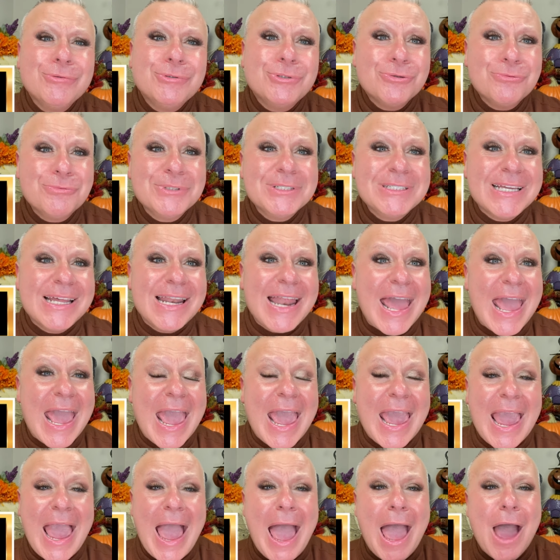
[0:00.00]
doing
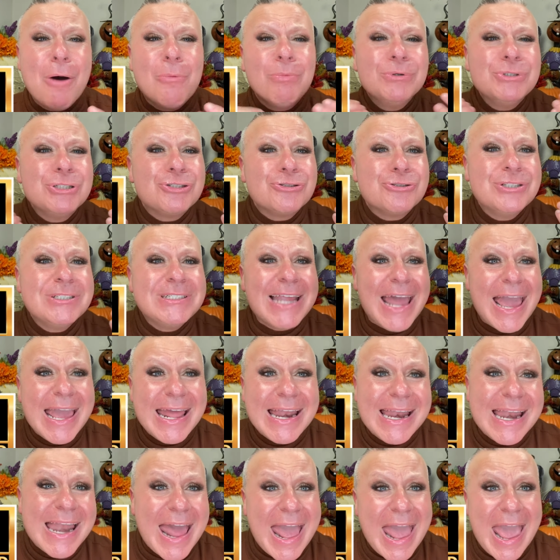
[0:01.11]
today? How was your day
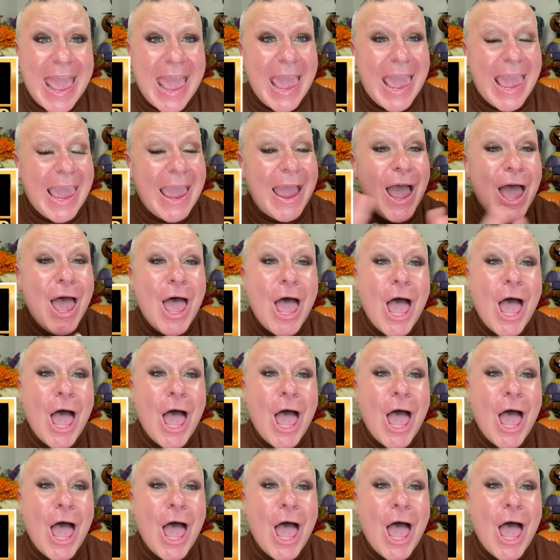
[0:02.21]
today?